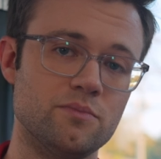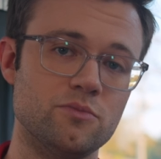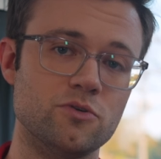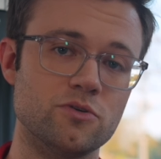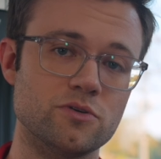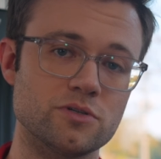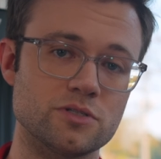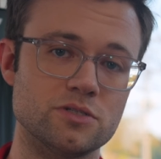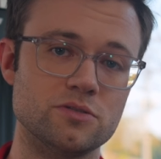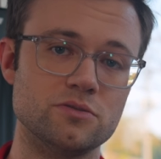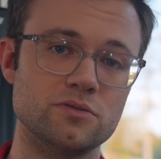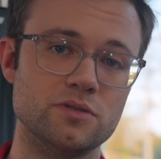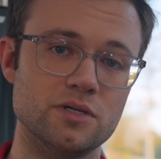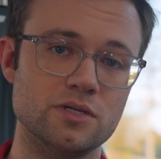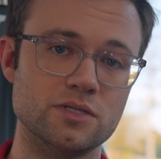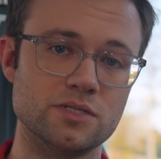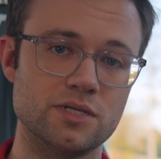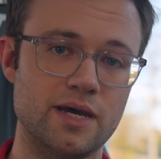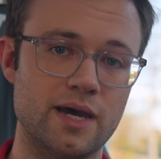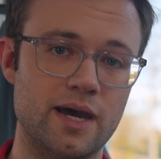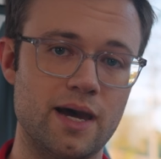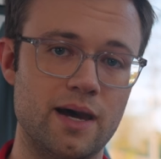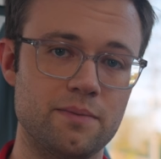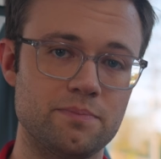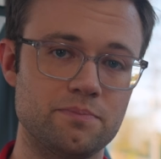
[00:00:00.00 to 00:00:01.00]
more to this
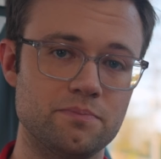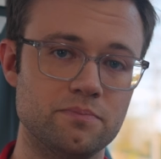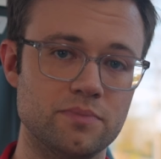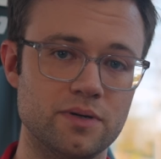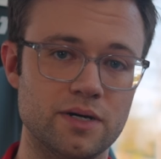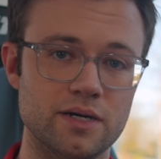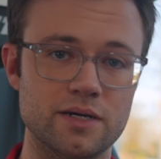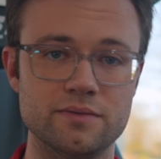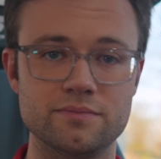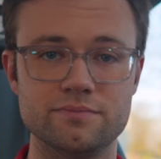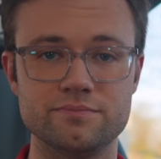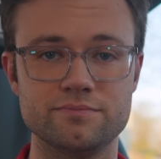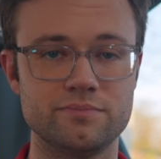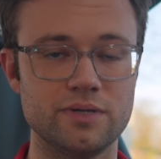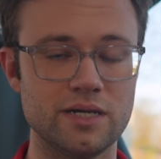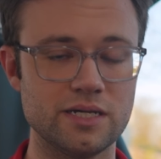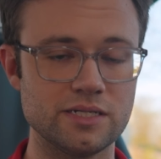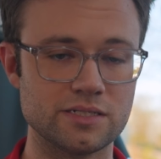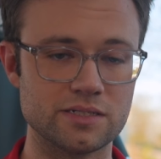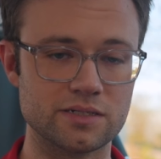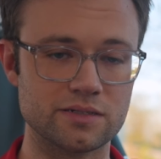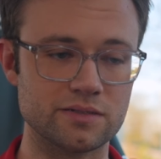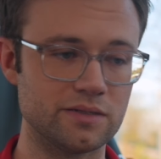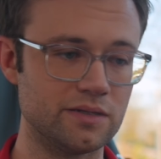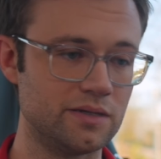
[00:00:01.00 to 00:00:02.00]
app, but
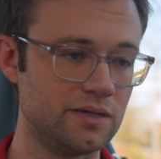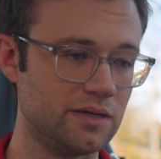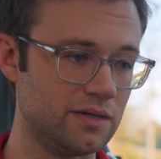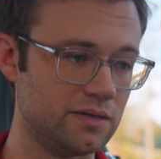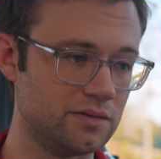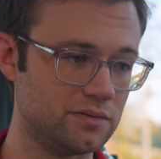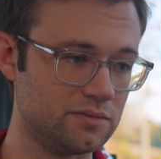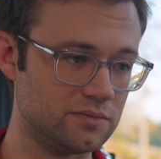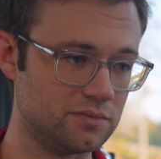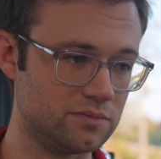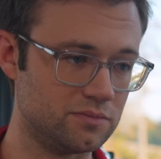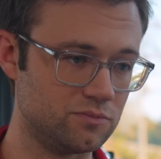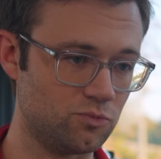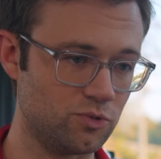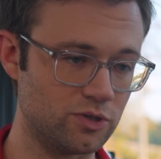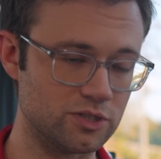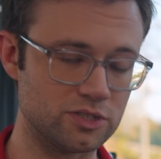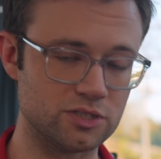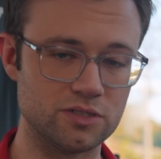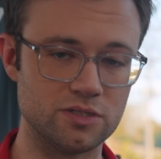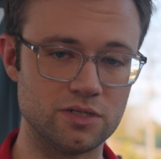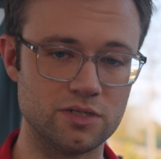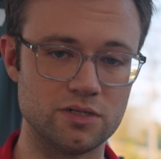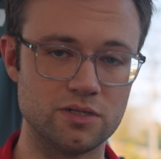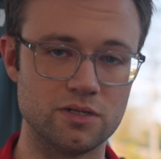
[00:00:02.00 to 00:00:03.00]
basically what
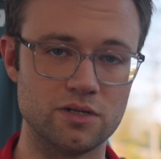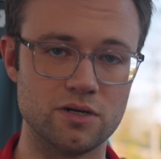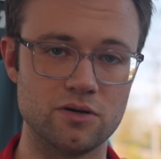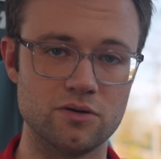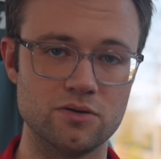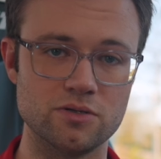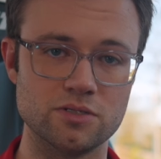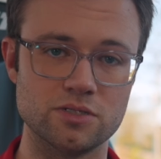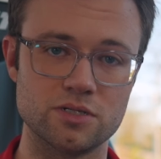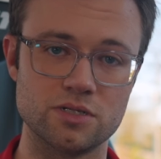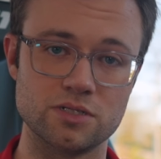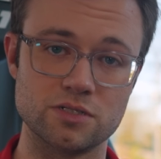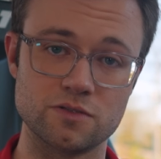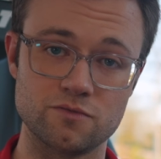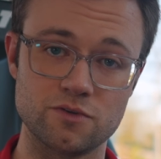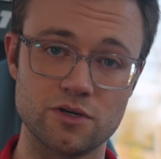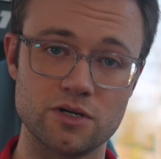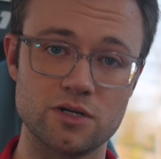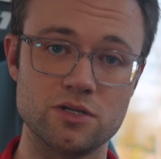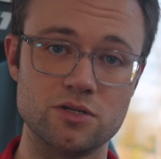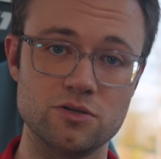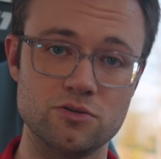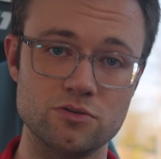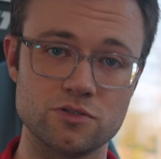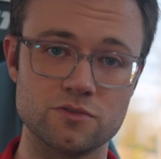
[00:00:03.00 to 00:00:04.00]
you need to know is that it's a
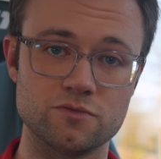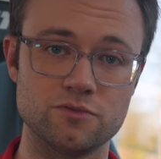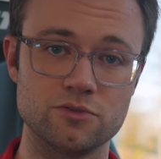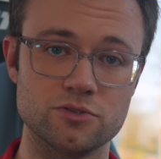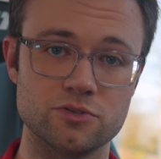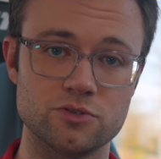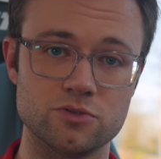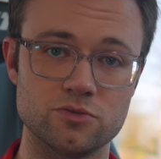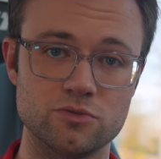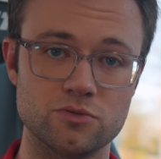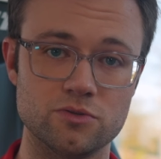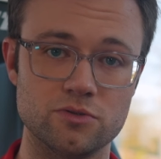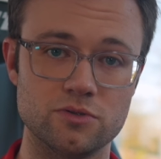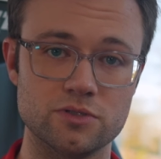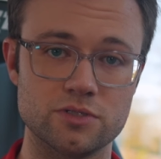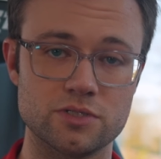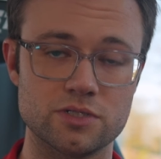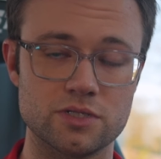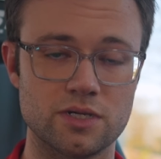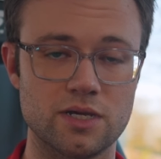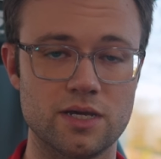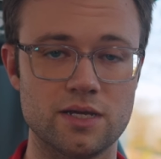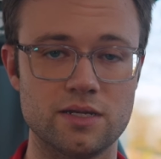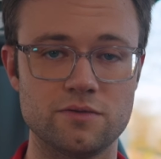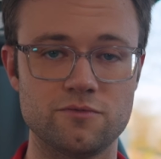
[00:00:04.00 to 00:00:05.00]
very useful tool to
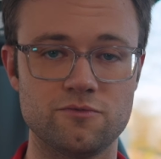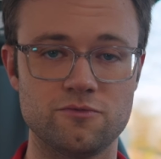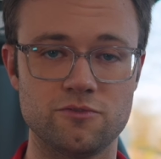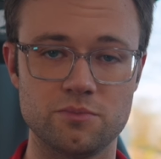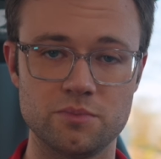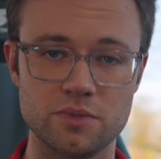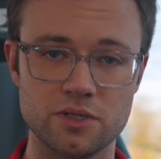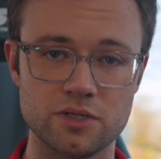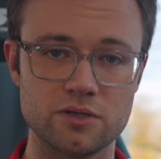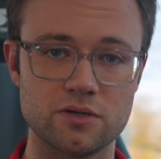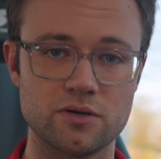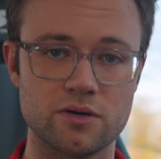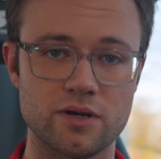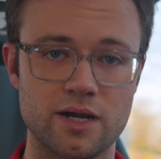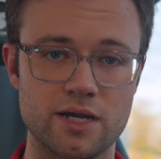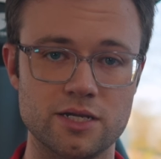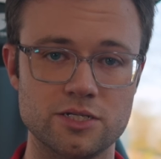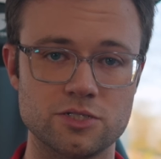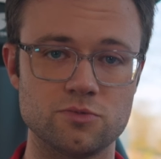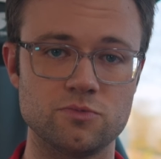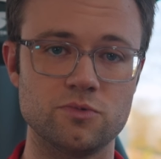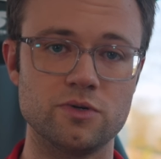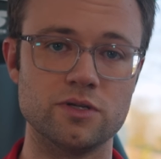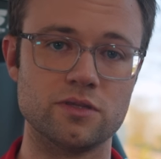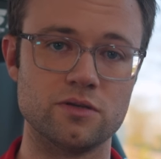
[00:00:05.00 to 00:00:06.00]
get
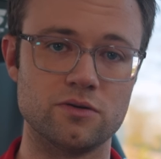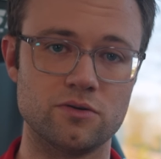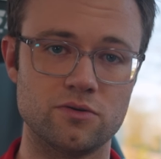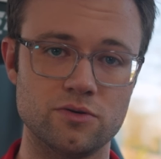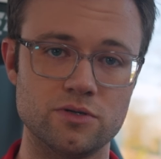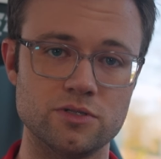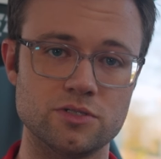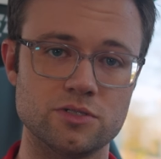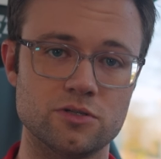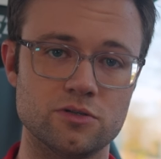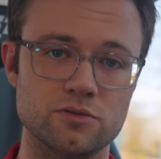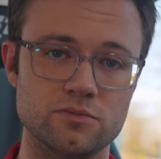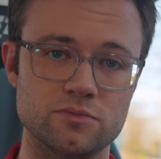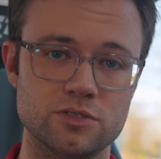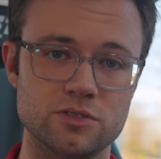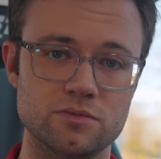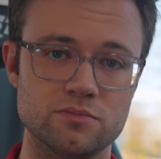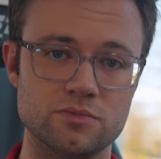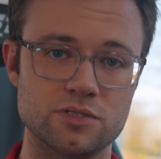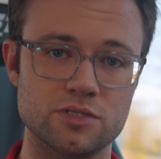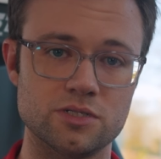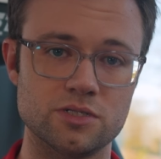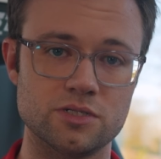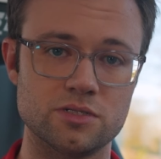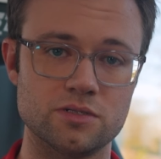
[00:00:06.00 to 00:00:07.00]
familiarized with the Hoist home gym
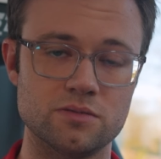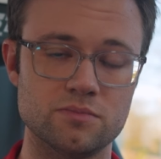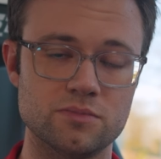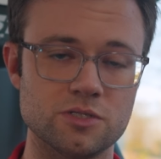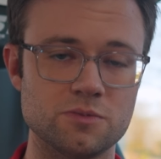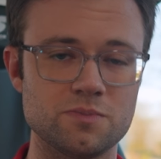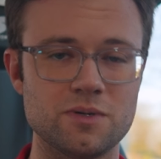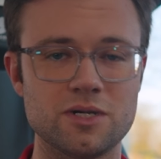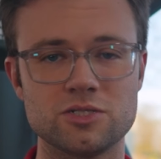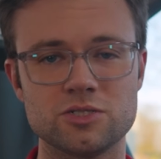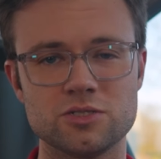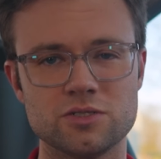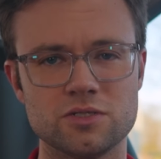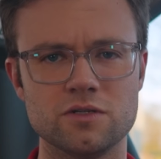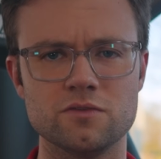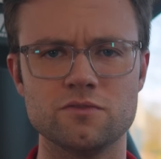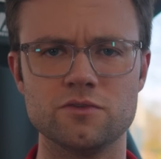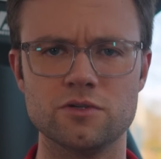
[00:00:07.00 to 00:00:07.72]
system, especially if